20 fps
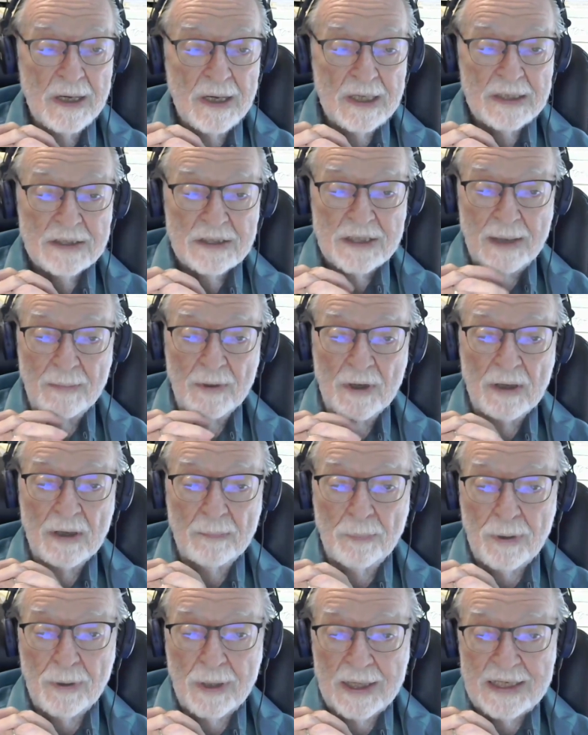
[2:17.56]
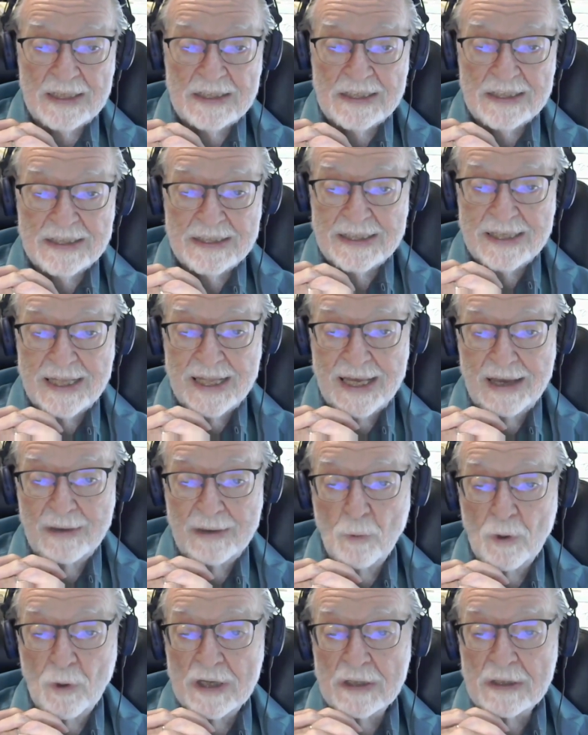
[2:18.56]
Some of the places they
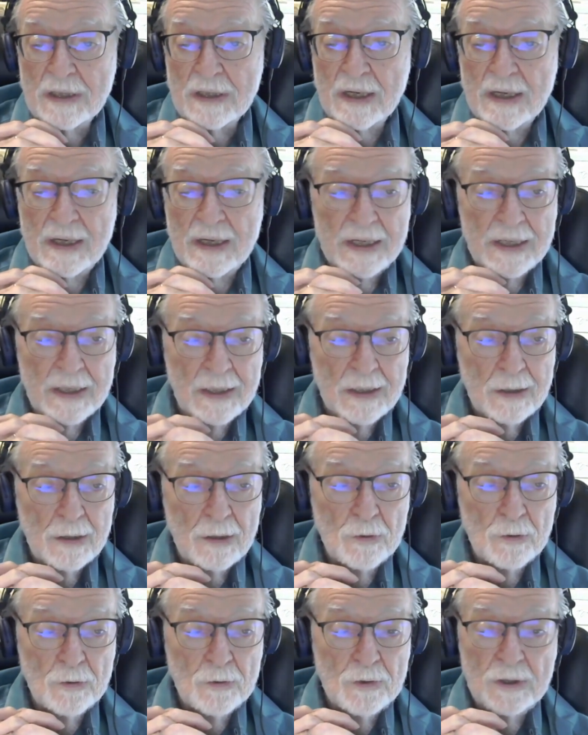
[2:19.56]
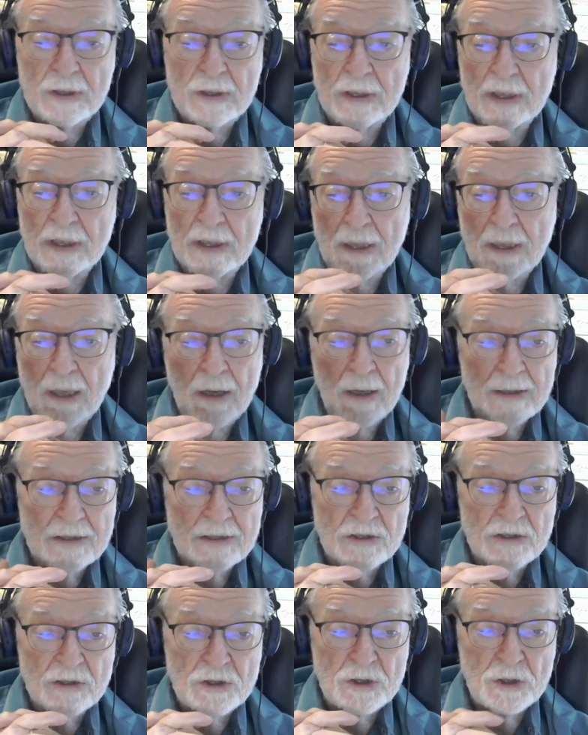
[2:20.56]
went included a
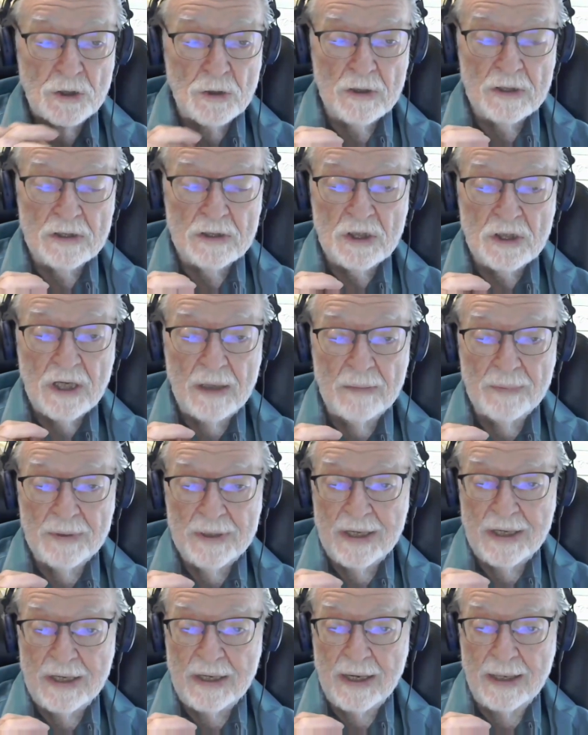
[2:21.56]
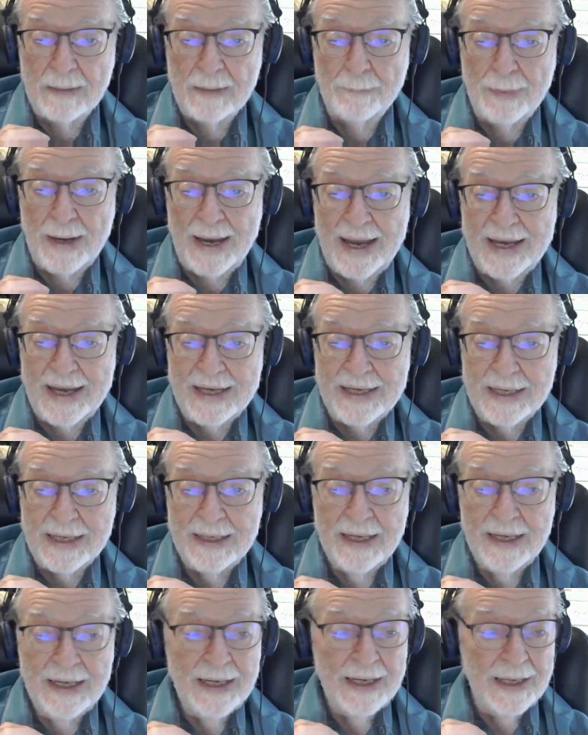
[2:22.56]
large insurance company, a bank,
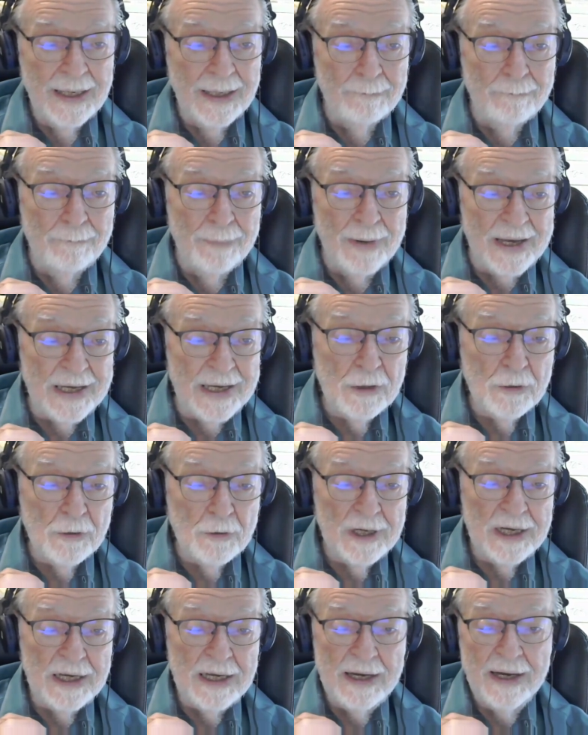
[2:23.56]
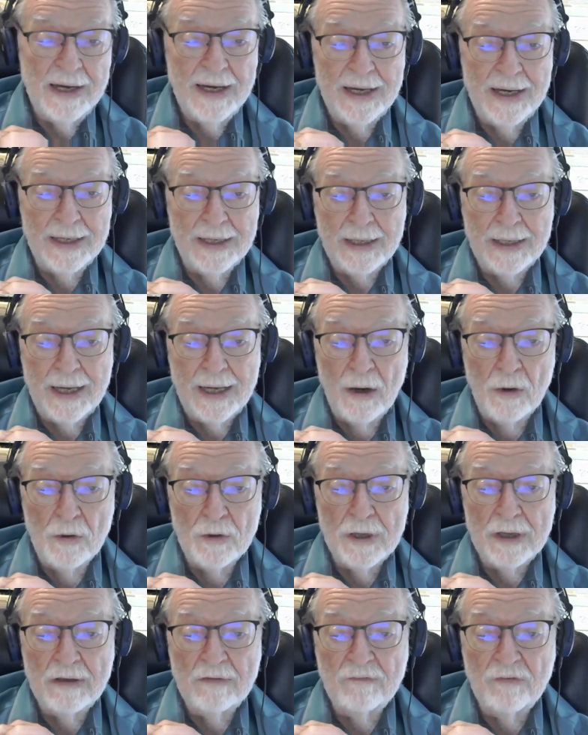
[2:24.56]
a bakery, an
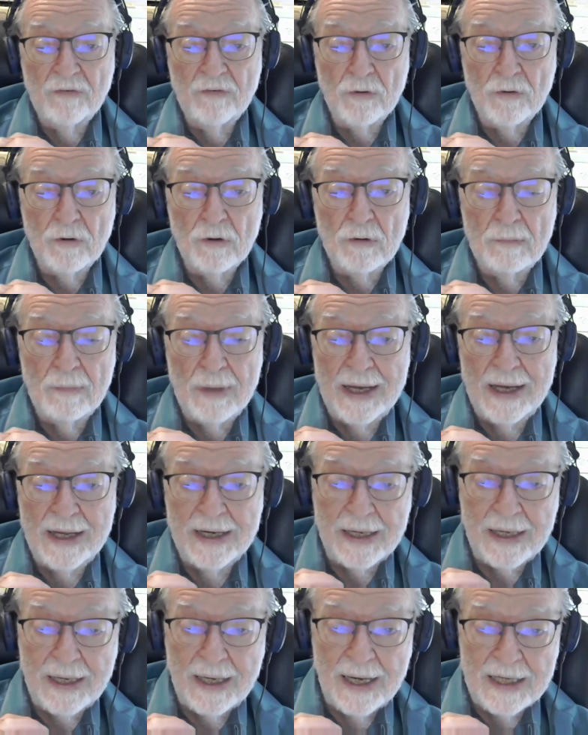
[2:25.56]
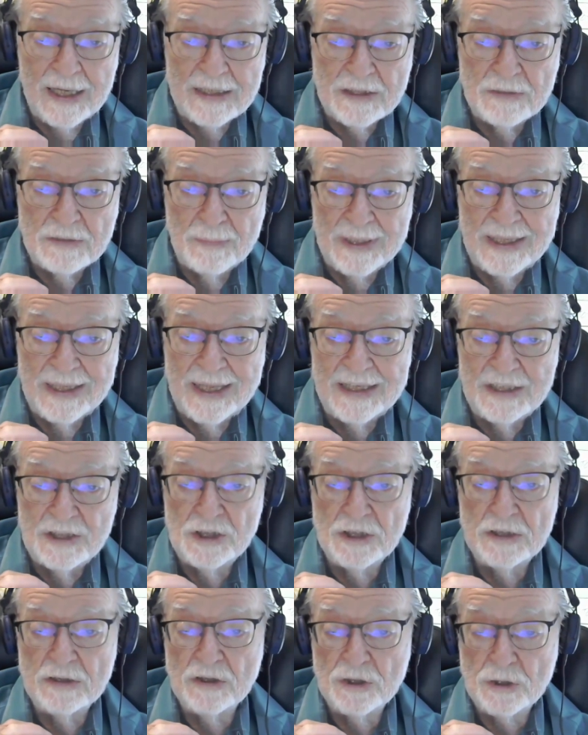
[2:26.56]
accounting firm, and a
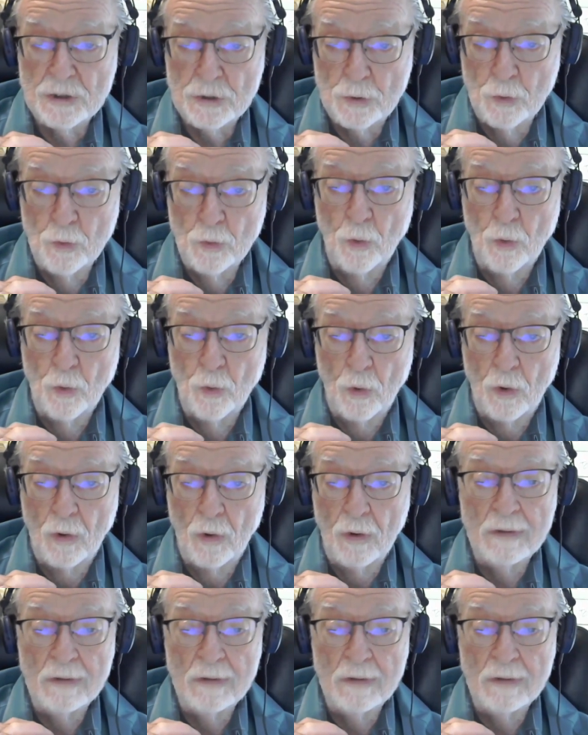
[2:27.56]
cosmetician school.